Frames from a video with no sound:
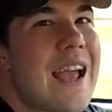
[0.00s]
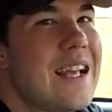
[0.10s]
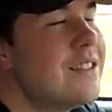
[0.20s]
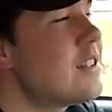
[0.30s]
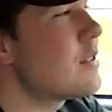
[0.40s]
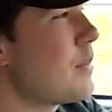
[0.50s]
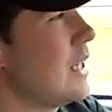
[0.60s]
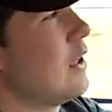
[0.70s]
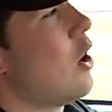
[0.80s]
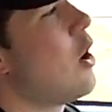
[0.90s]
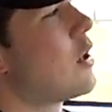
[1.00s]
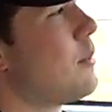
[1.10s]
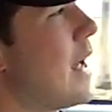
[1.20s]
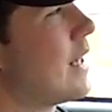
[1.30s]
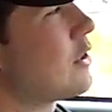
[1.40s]
8-speed
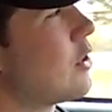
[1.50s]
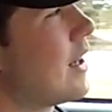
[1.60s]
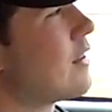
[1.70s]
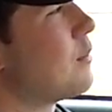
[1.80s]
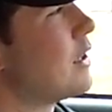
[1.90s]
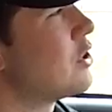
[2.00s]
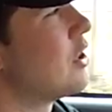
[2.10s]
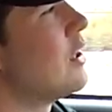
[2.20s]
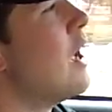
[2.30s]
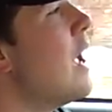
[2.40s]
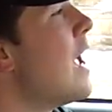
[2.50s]
automatic transmission,